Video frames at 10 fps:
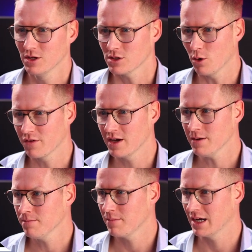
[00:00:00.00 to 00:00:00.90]
So over
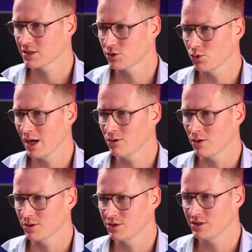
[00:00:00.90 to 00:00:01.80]
here I scroll down, and
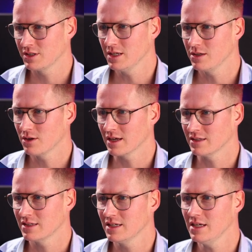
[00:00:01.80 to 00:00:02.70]
what you can
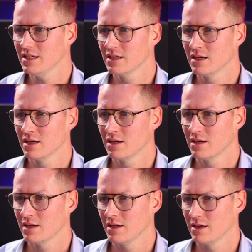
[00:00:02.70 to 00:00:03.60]
see
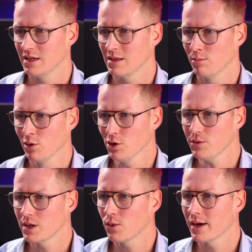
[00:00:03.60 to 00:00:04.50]
in a
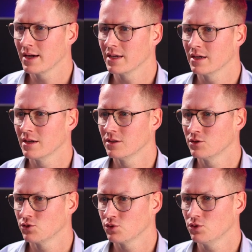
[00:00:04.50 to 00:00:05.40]
blurry way
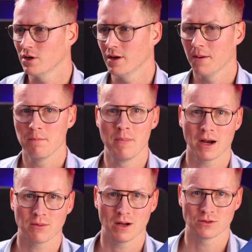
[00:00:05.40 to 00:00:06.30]
through the
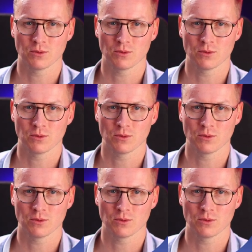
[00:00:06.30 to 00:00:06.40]
background.